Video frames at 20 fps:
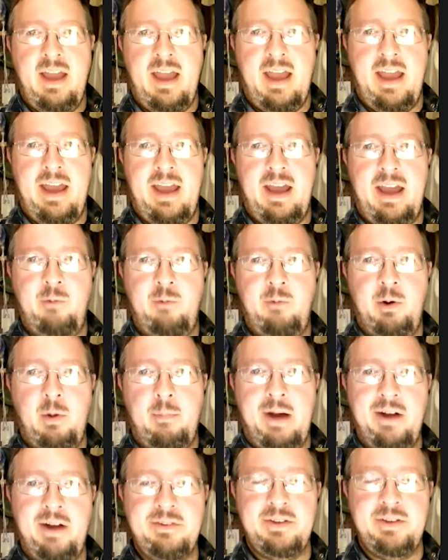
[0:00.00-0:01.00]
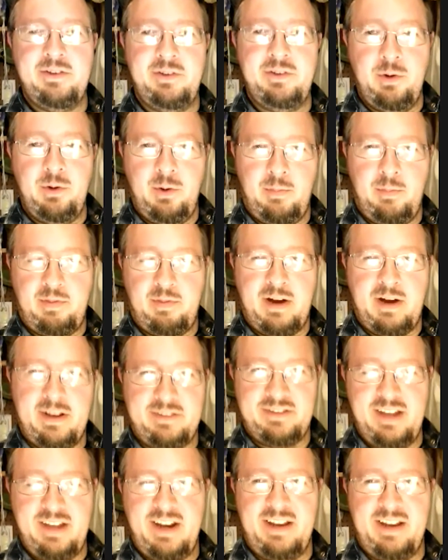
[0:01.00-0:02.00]
and we were about to do
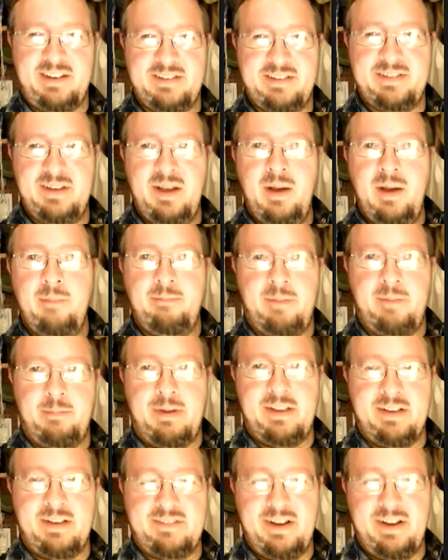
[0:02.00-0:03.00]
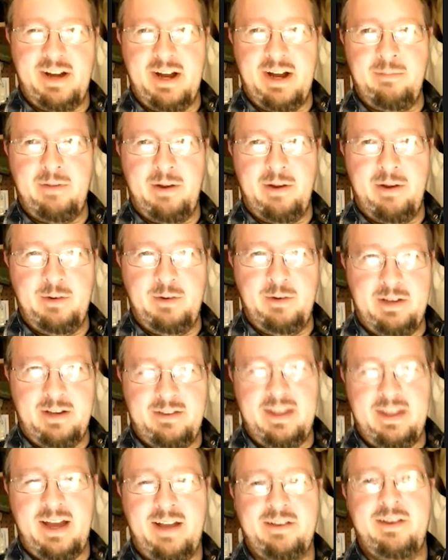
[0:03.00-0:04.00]
prosthetics, but by the time we did
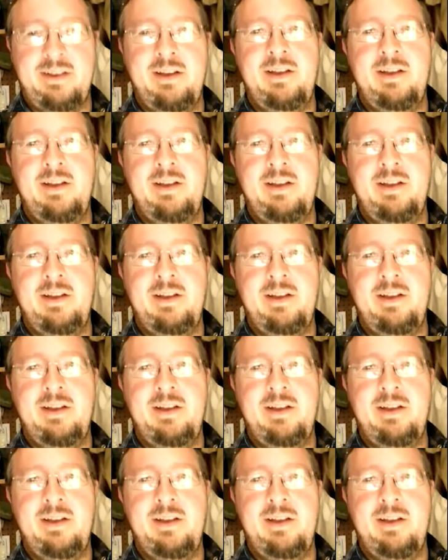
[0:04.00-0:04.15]
that,